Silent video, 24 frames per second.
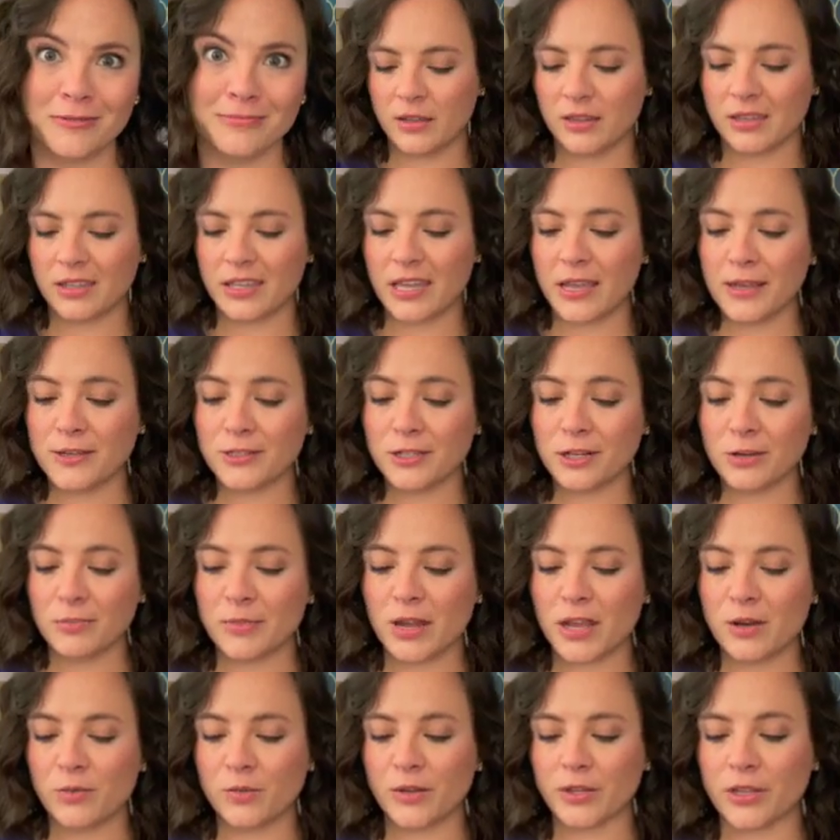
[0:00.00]
CAKES are
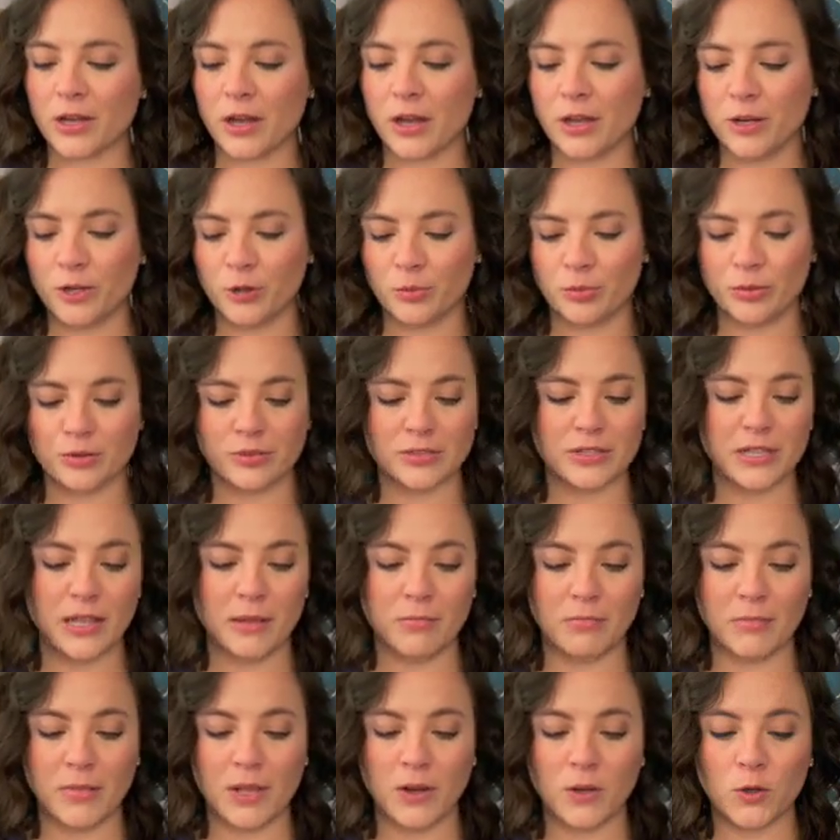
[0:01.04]
made with 100%
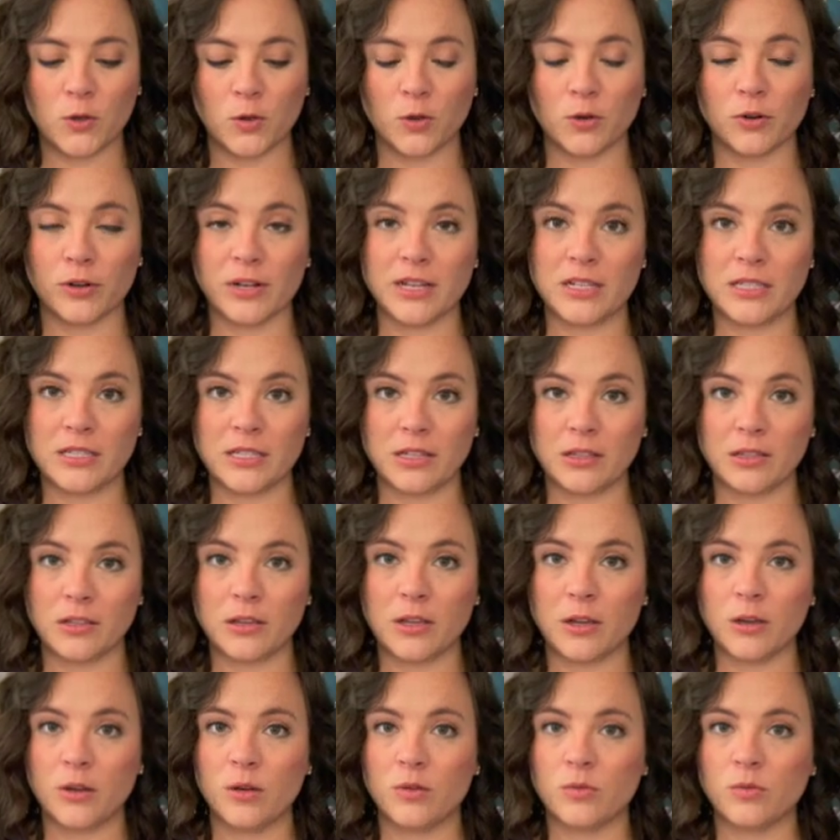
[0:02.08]
medical grade
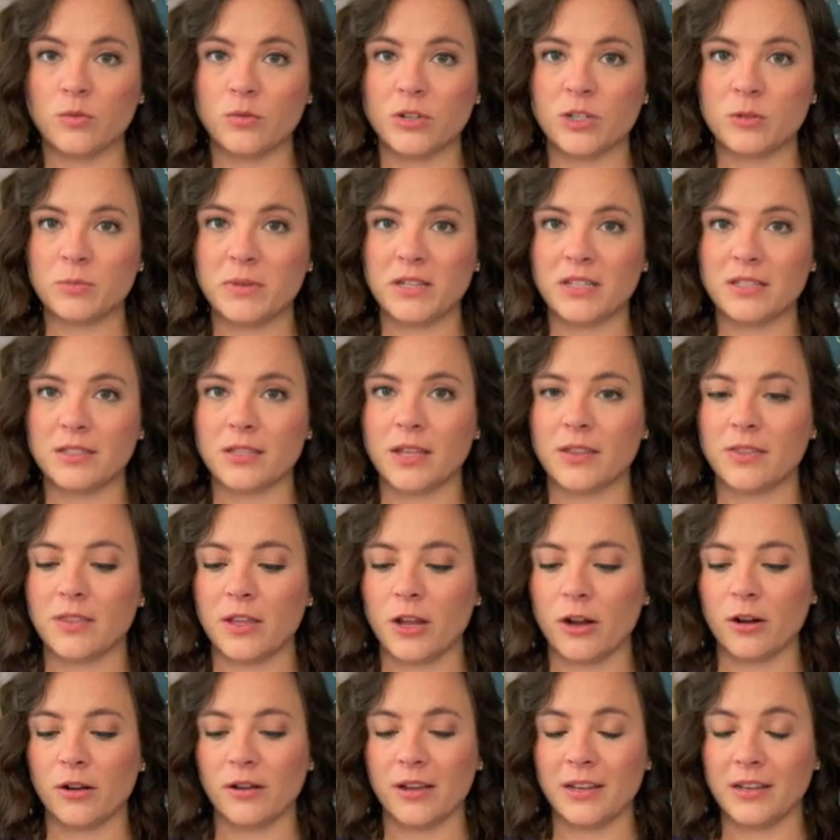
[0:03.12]
silicone, which means that they
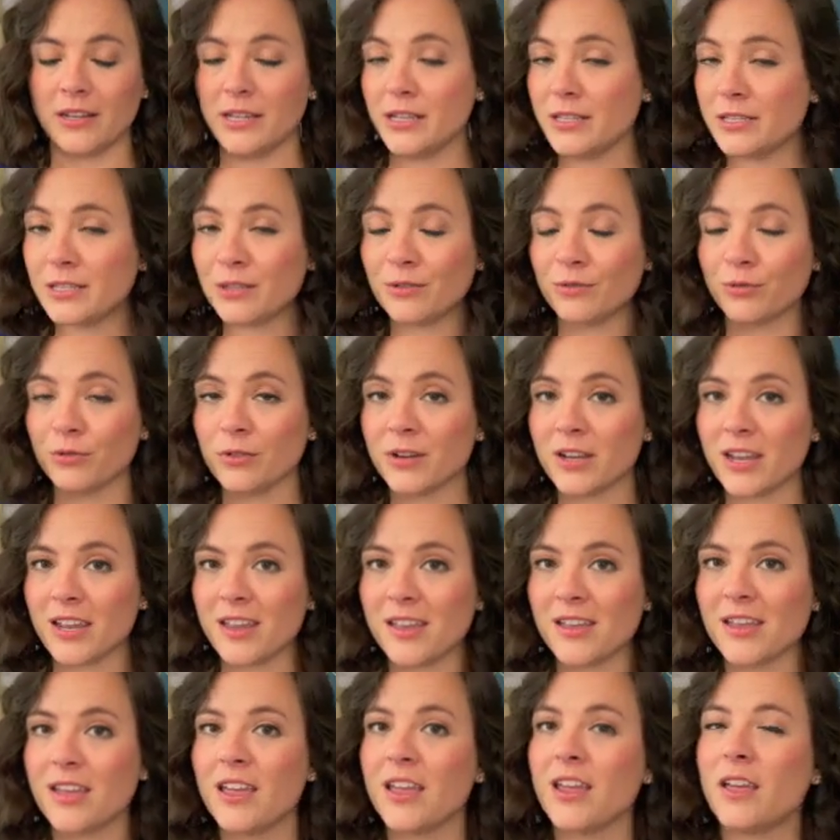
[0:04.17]
are adhesive
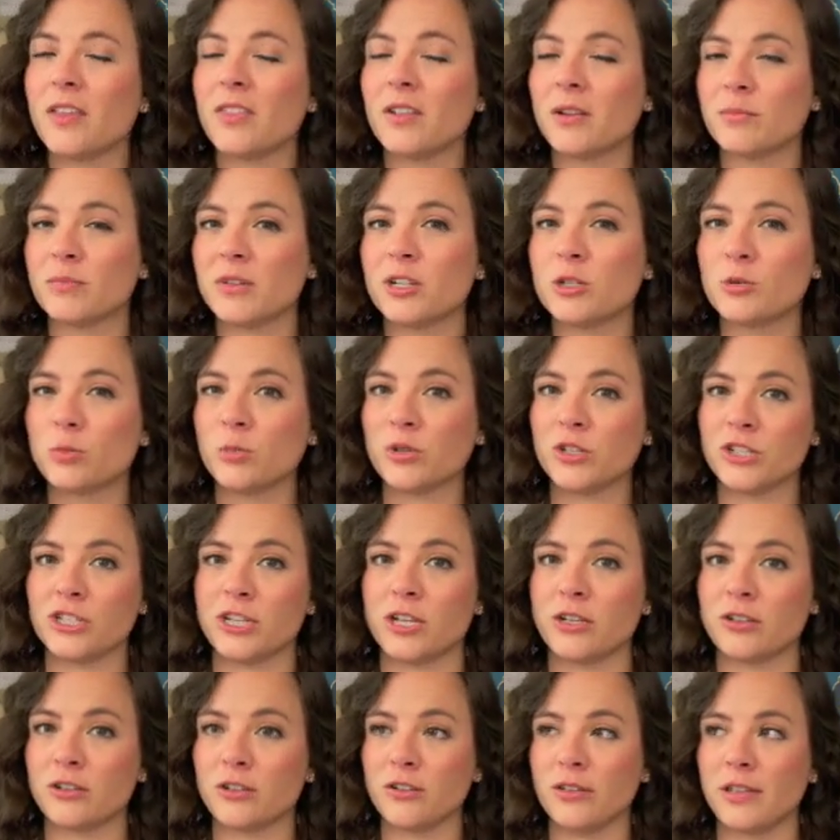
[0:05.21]
free and they're much more
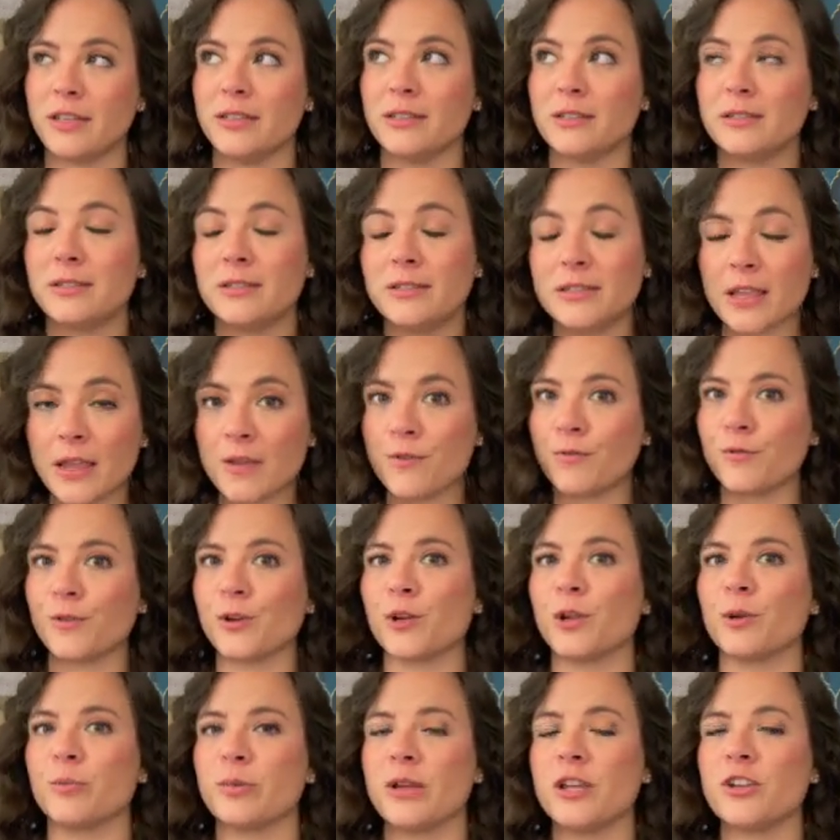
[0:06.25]
gentle and safe for your
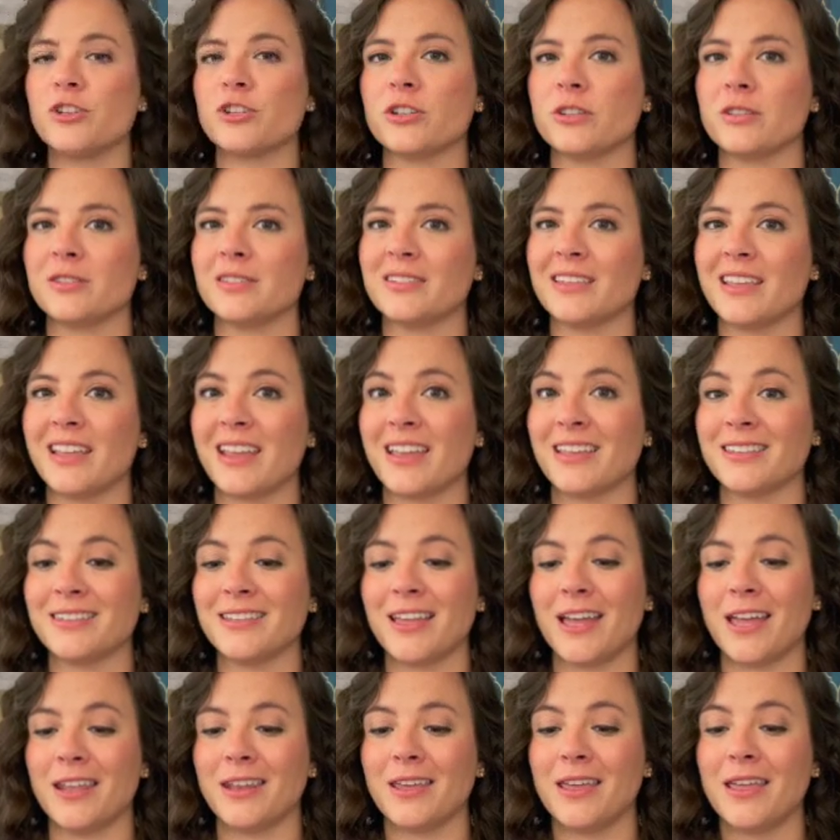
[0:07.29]
patients, like I
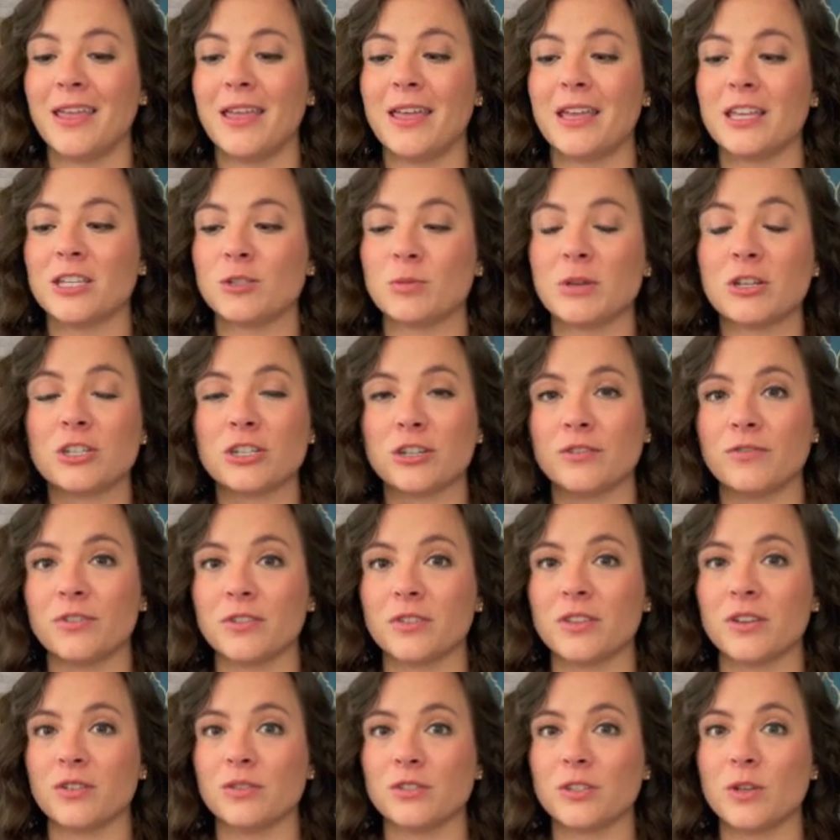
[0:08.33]
said, especially for
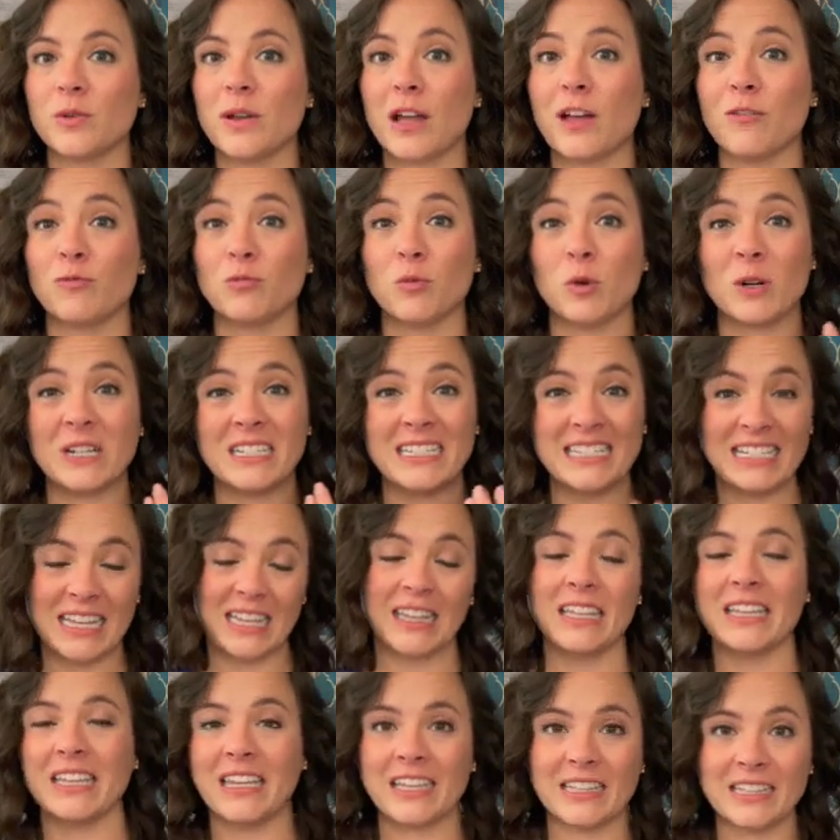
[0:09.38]
those who have more
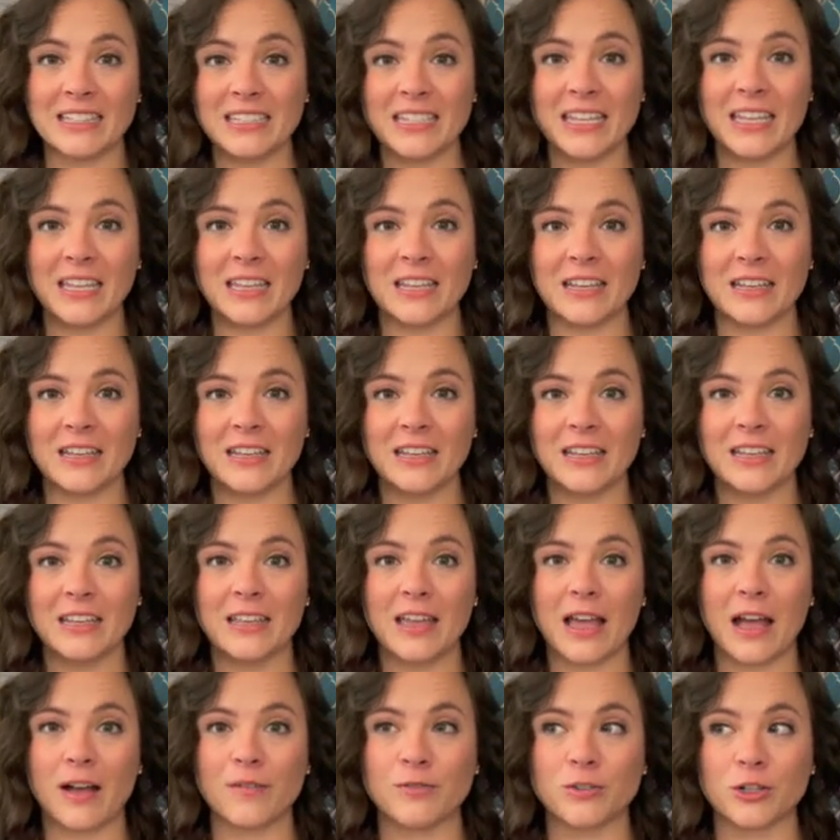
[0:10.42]
delicate skin
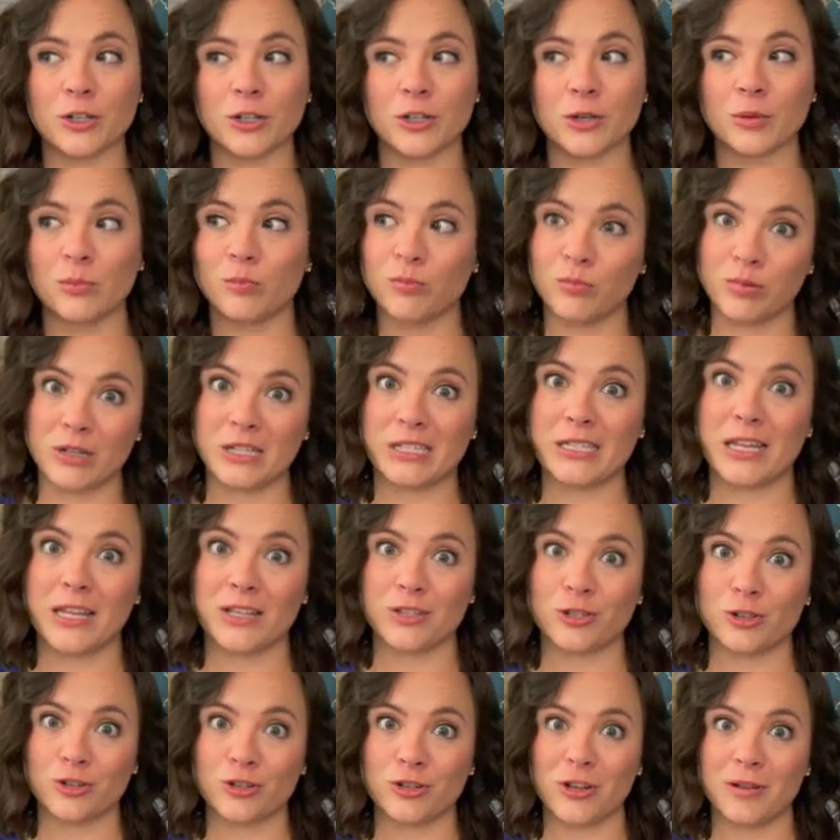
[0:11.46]
after breast cancer
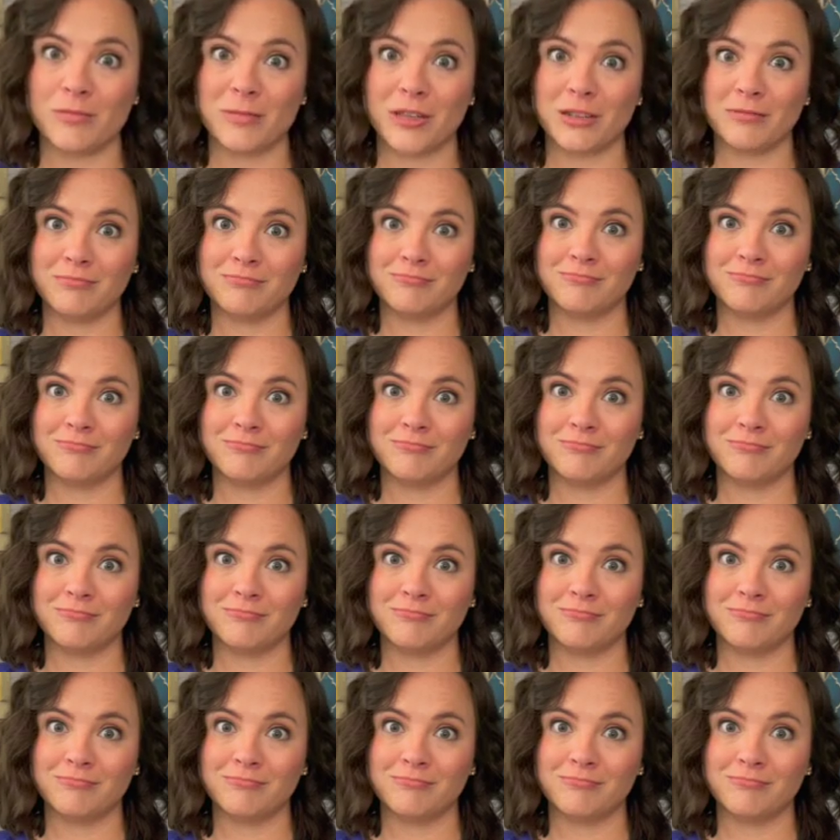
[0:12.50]
treatment.